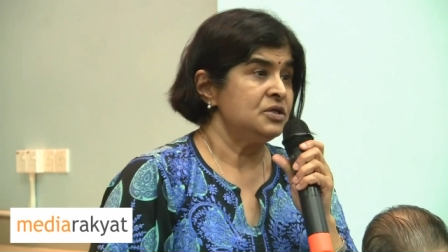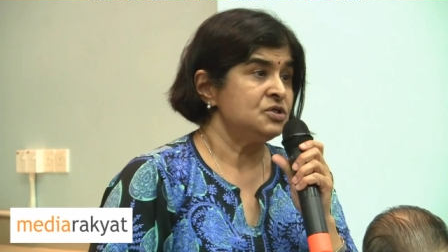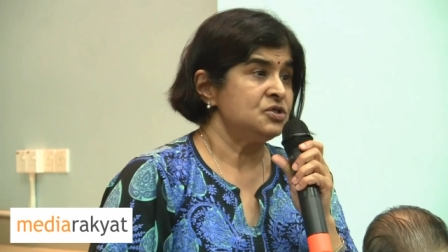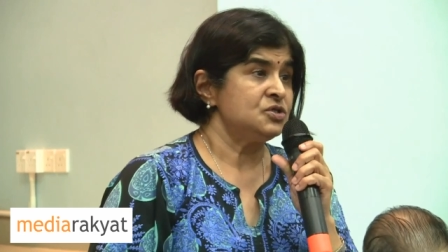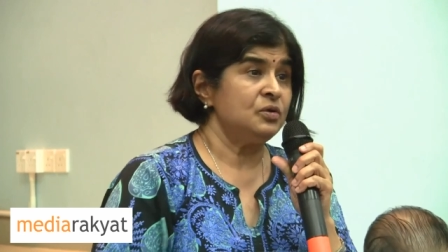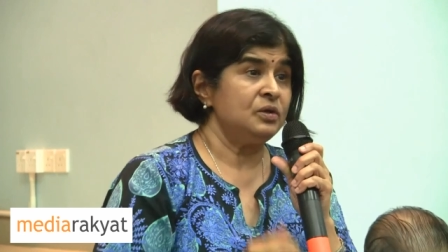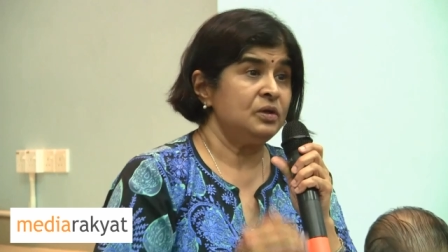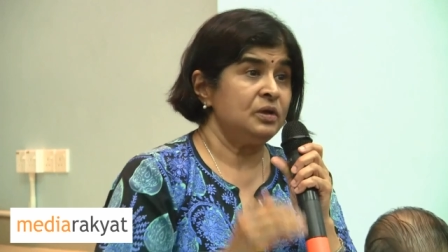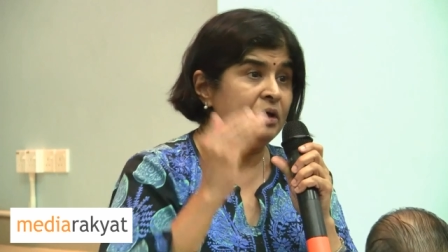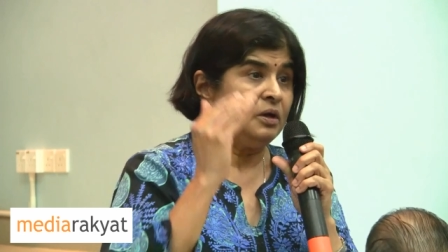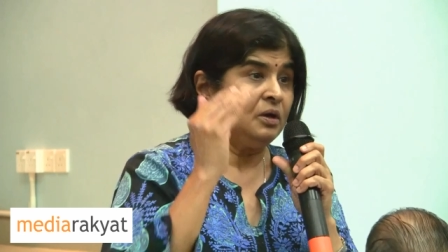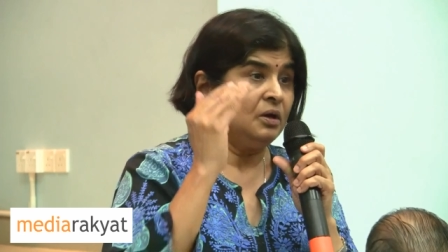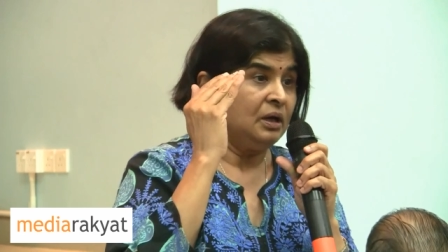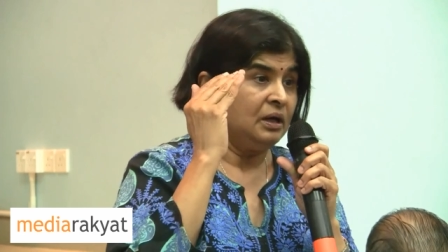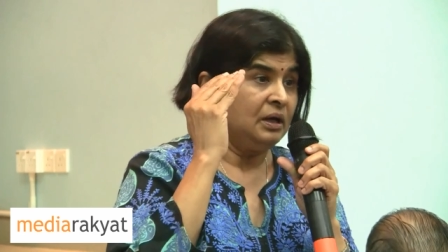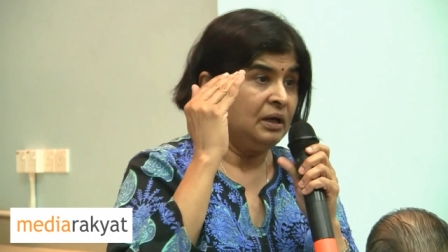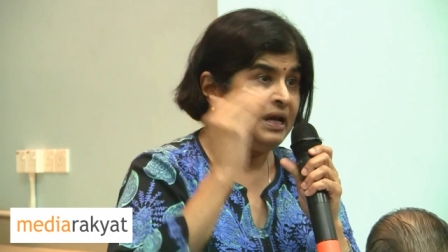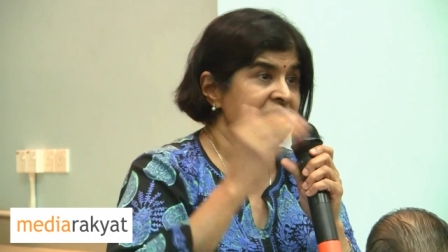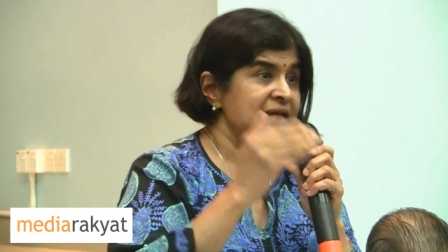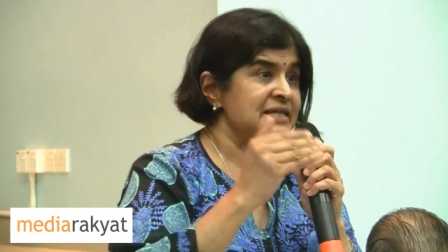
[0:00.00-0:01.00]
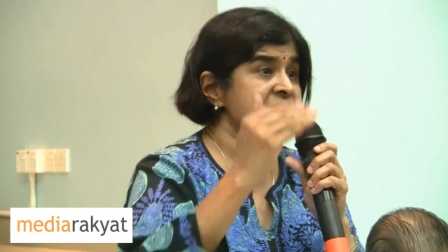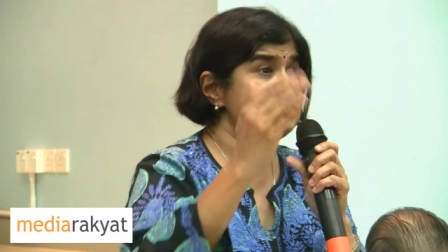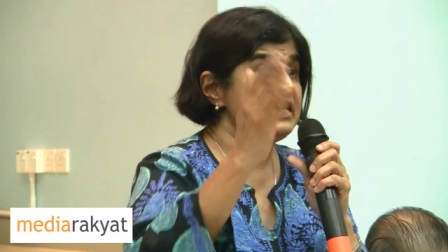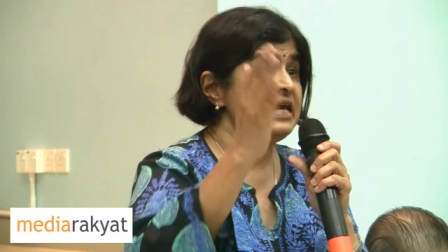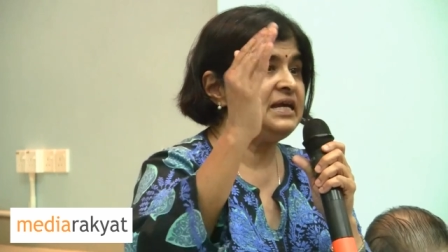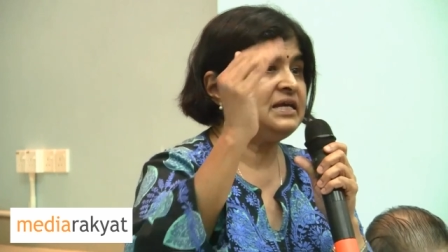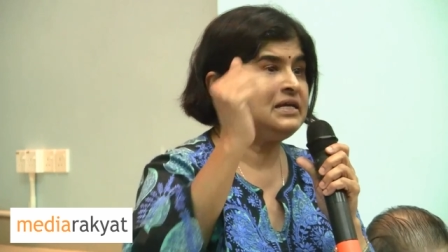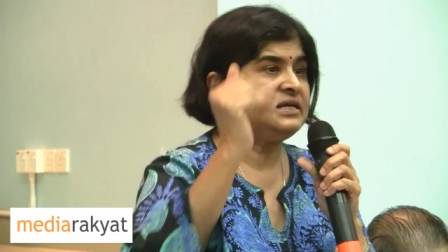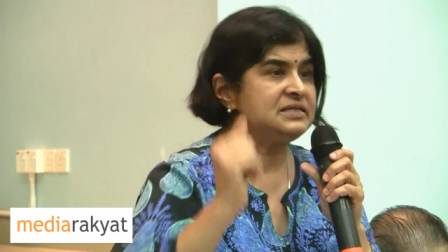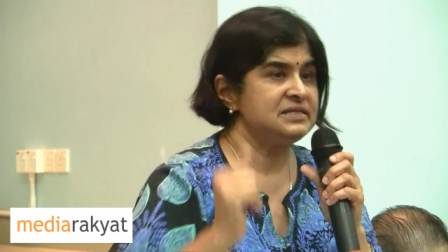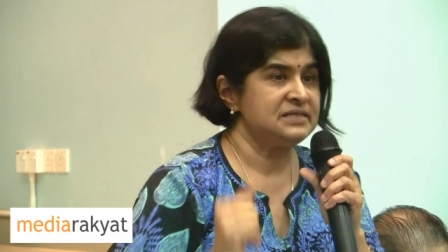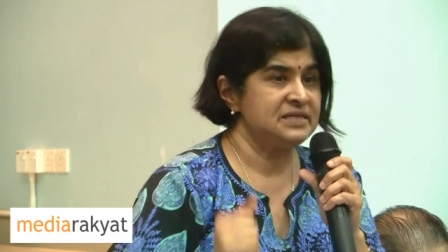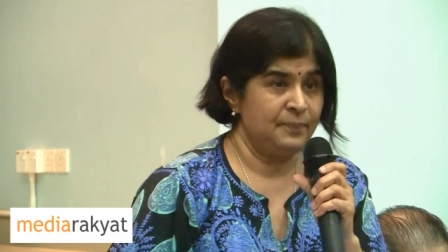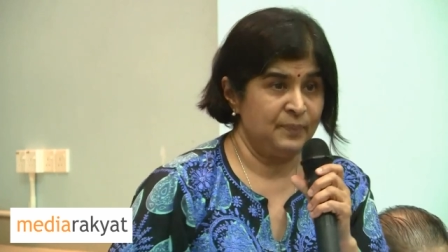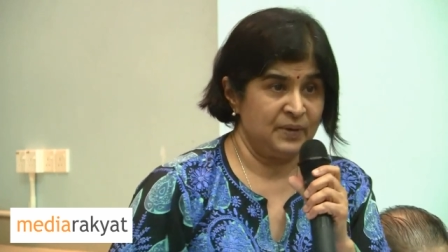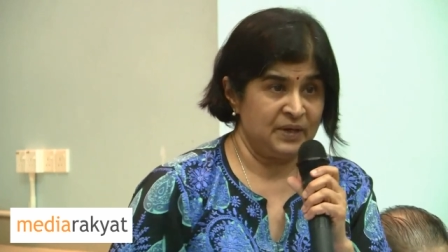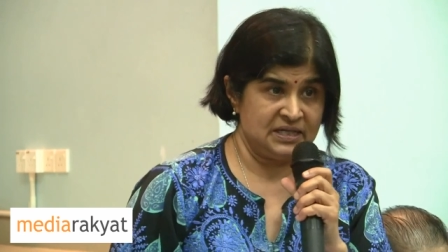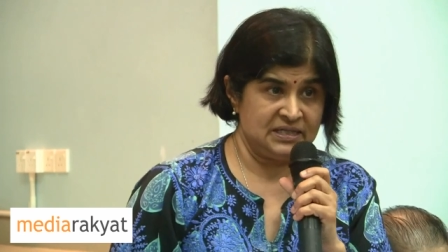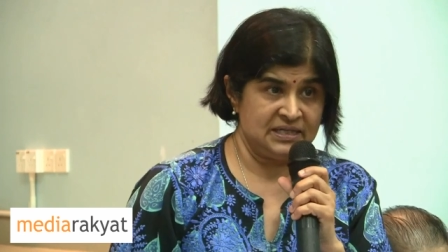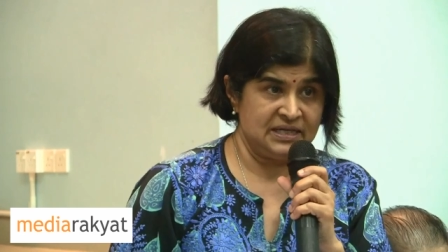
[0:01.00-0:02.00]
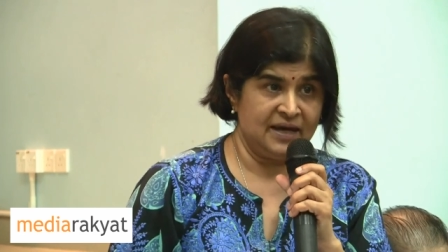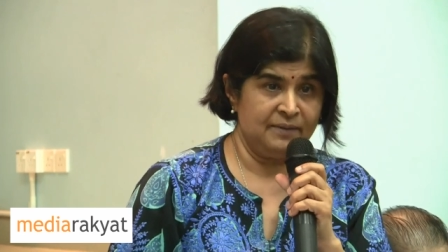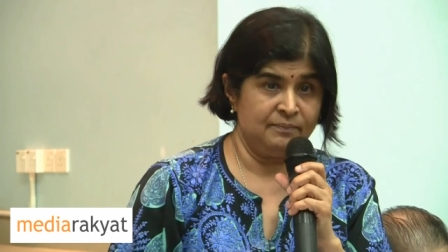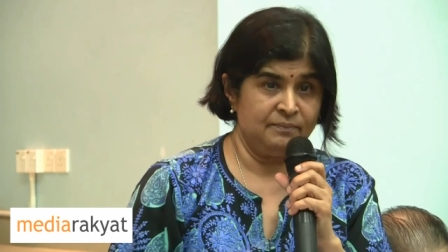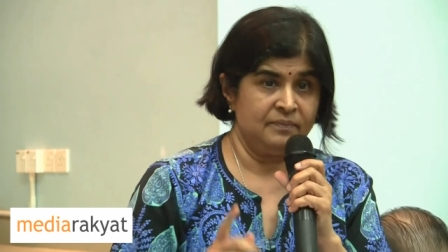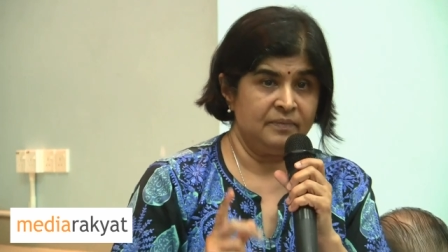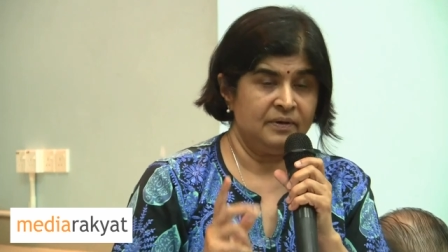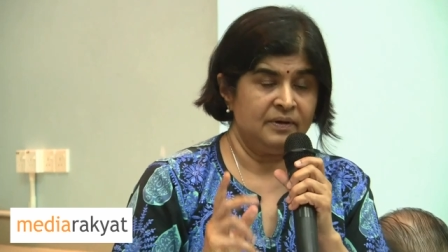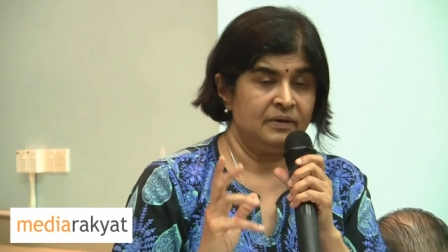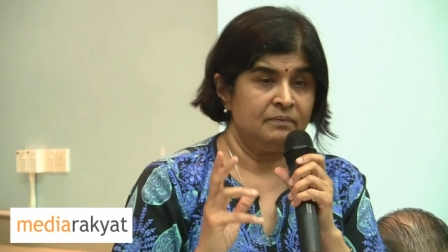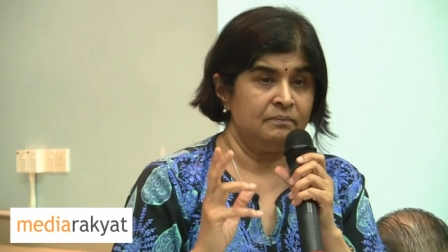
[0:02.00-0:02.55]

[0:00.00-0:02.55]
So let's take it a step at a time.